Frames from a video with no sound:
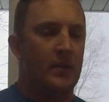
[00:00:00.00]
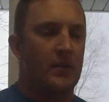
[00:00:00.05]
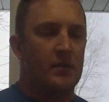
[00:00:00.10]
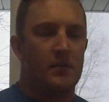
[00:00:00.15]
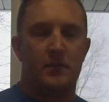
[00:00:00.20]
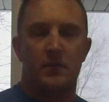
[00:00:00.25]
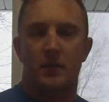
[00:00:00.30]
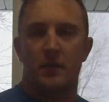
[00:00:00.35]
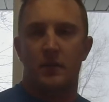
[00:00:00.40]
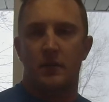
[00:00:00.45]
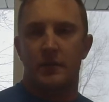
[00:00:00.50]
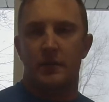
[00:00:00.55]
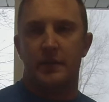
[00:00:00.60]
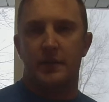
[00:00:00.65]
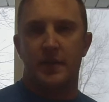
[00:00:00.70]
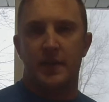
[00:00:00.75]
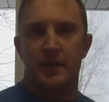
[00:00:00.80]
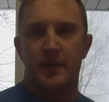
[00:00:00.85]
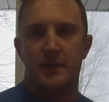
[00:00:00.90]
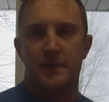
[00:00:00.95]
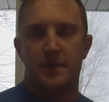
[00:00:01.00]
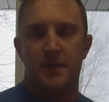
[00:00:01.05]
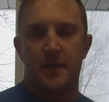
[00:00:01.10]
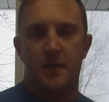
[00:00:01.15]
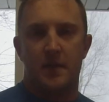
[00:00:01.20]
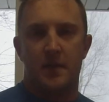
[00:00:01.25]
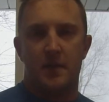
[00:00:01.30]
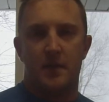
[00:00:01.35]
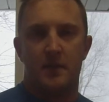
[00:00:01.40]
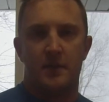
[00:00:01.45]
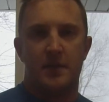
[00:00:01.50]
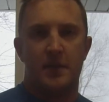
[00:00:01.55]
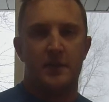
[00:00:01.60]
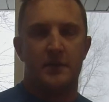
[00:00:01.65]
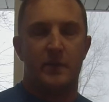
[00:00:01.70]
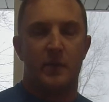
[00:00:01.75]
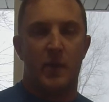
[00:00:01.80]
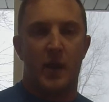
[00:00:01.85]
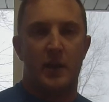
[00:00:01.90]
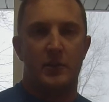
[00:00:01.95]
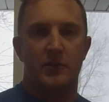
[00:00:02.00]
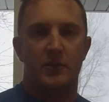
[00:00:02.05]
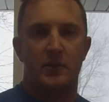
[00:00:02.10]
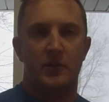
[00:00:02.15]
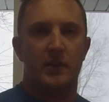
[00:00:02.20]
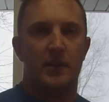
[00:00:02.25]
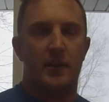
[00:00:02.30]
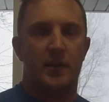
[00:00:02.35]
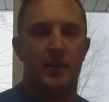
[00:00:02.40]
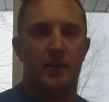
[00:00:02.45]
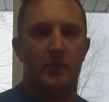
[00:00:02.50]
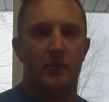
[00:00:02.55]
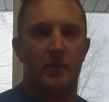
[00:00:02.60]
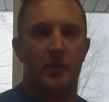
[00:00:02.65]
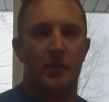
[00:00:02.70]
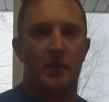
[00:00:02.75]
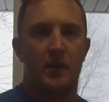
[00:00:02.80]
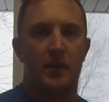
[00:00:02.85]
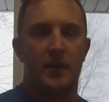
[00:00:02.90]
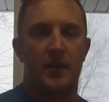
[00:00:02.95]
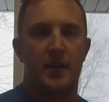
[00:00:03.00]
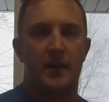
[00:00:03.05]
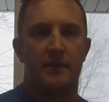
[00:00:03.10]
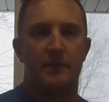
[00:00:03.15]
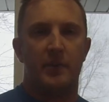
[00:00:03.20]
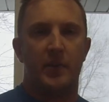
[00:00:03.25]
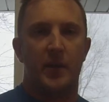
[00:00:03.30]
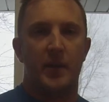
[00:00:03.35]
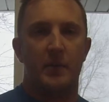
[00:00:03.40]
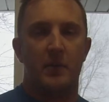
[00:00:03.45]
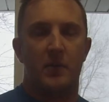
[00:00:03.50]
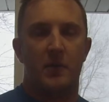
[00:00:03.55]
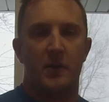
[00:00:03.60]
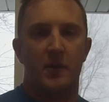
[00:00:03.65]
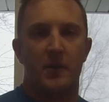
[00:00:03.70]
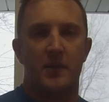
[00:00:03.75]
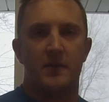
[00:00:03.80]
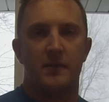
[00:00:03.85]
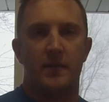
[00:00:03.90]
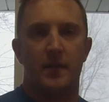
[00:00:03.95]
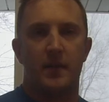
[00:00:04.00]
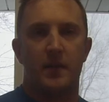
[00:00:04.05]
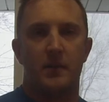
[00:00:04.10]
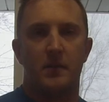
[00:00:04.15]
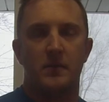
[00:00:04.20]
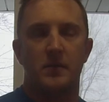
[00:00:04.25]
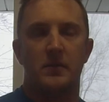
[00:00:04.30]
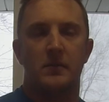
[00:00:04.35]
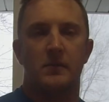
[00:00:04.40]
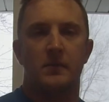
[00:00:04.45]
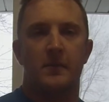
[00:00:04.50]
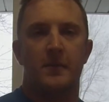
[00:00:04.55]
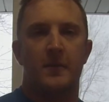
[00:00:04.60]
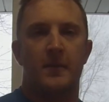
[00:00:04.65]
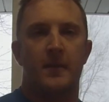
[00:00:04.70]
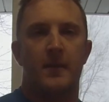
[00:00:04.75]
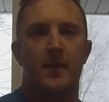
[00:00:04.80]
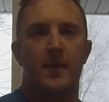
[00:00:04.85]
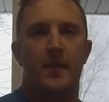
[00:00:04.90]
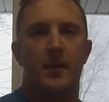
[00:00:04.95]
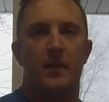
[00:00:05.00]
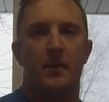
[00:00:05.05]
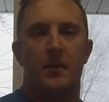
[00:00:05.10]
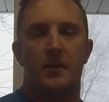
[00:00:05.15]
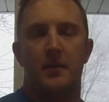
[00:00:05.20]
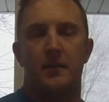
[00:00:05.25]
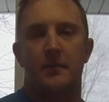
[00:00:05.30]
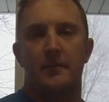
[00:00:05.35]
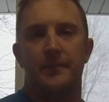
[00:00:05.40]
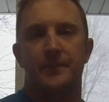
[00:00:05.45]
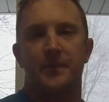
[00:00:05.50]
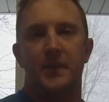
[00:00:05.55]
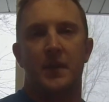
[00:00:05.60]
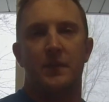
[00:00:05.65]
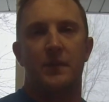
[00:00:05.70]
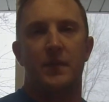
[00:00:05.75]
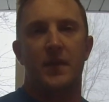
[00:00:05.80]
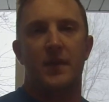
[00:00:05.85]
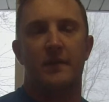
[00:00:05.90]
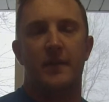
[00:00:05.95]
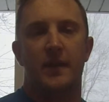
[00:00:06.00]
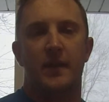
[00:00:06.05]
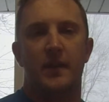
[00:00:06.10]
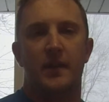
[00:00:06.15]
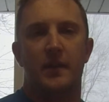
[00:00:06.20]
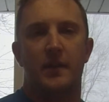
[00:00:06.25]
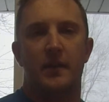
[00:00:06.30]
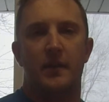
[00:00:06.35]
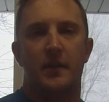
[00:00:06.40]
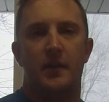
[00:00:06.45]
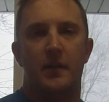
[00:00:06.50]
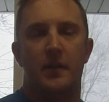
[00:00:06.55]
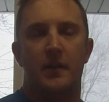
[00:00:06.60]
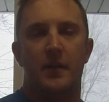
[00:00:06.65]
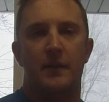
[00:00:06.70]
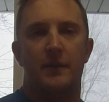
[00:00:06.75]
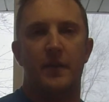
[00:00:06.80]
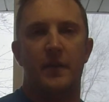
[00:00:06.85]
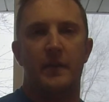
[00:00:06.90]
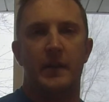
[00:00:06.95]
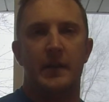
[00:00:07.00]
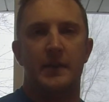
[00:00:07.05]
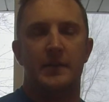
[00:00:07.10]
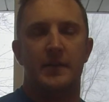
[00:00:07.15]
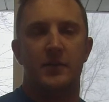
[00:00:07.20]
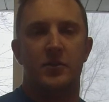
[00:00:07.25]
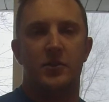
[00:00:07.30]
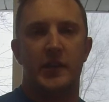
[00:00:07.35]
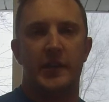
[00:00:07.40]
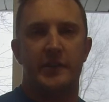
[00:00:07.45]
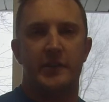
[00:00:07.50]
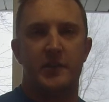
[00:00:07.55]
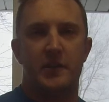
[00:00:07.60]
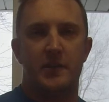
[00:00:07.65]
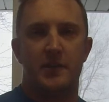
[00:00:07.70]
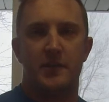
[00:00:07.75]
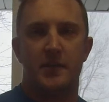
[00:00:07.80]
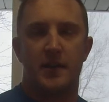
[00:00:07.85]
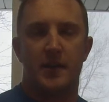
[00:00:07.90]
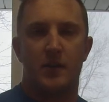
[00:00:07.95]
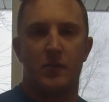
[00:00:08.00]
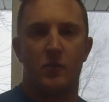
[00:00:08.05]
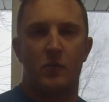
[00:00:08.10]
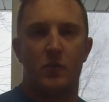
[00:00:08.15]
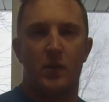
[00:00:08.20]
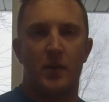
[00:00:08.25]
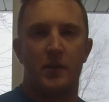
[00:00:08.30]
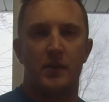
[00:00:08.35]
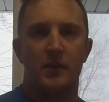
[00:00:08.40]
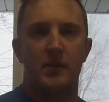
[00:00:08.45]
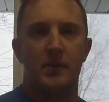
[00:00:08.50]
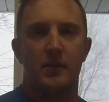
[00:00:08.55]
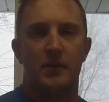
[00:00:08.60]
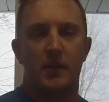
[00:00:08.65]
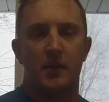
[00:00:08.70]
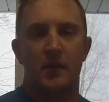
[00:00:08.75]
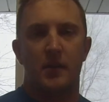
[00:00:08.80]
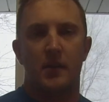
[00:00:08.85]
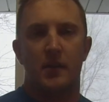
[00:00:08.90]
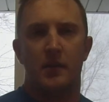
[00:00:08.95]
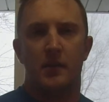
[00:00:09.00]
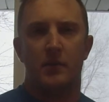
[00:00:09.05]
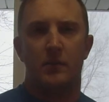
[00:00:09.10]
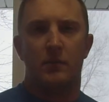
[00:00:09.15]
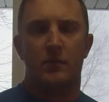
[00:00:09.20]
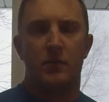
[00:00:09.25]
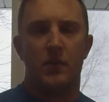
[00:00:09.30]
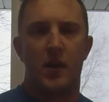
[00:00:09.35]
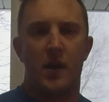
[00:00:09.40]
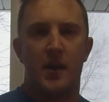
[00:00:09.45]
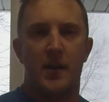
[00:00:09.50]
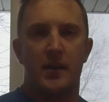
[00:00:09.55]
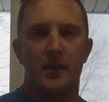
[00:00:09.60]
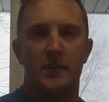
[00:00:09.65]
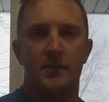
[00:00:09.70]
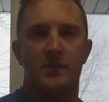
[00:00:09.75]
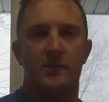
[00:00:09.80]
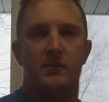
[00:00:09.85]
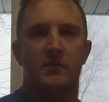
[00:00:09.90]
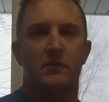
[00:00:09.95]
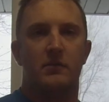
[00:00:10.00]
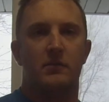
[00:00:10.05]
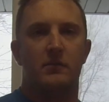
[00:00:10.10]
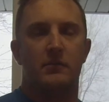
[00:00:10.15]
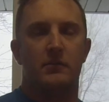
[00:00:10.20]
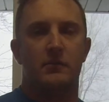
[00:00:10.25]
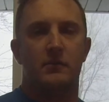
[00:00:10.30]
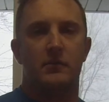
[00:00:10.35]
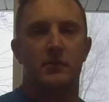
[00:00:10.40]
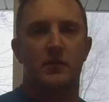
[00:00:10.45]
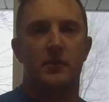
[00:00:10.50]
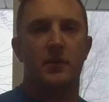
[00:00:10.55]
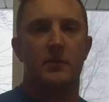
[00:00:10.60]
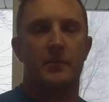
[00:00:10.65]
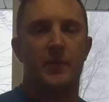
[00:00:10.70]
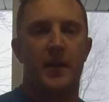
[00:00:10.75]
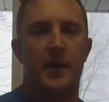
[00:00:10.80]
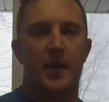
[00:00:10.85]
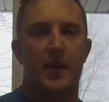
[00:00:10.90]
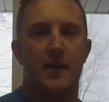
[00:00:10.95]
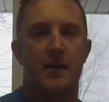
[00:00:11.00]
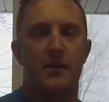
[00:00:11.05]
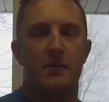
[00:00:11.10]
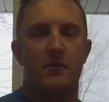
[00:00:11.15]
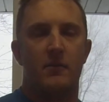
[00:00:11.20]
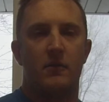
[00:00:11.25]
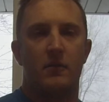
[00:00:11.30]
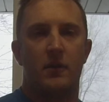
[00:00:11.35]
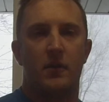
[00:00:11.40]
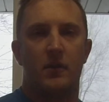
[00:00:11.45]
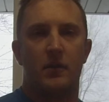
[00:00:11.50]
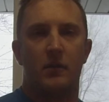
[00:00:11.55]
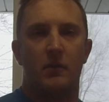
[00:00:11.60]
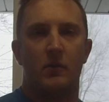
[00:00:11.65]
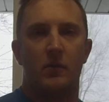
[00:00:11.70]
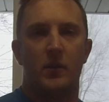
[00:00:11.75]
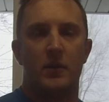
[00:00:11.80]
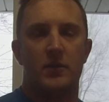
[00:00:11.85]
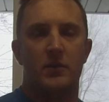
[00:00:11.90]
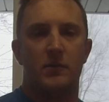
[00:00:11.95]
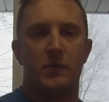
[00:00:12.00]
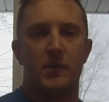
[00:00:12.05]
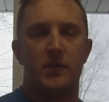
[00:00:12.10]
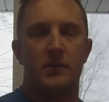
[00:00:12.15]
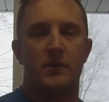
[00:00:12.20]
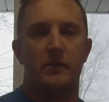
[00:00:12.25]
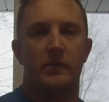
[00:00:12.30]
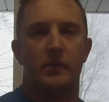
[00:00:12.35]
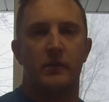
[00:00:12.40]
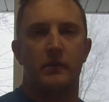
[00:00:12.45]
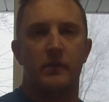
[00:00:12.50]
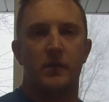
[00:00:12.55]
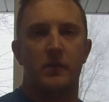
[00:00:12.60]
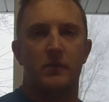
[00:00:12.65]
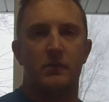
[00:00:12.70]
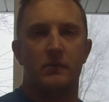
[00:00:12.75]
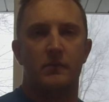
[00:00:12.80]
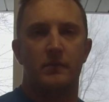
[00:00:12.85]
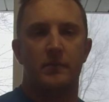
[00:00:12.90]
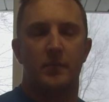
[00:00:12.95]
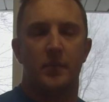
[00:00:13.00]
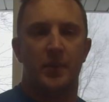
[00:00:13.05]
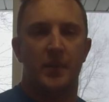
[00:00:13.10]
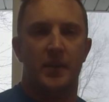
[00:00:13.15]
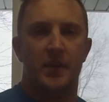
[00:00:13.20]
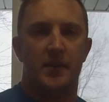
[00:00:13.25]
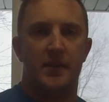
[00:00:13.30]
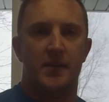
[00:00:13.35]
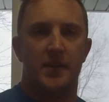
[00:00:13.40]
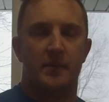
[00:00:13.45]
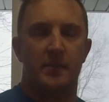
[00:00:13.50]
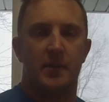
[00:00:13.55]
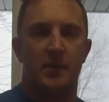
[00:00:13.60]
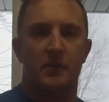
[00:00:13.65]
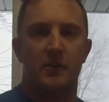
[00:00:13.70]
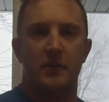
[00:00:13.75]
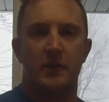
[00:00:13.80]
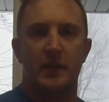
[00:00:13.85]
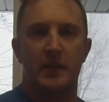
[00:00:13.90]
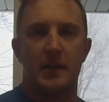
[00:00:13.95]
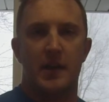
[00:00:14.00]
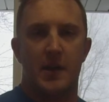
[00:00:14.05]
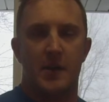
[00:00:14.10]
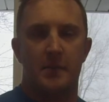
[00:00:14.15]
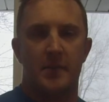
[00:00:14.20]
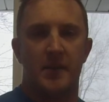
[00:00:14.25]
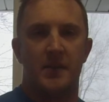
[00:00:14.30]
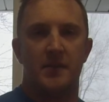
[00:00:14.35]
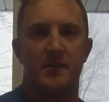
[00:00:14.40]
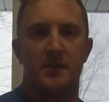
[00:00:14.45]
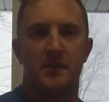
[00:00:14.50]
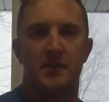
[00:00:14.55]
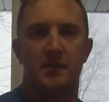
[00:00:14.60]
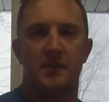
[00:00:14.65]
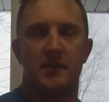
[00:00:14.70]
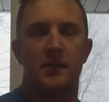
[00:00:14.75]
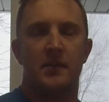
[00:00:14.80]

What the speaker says: So thanks for watching, and we're gonna have plenty more of these videos. If you have any suggestions on what products to compare or which ones to review, please let me know in the comments.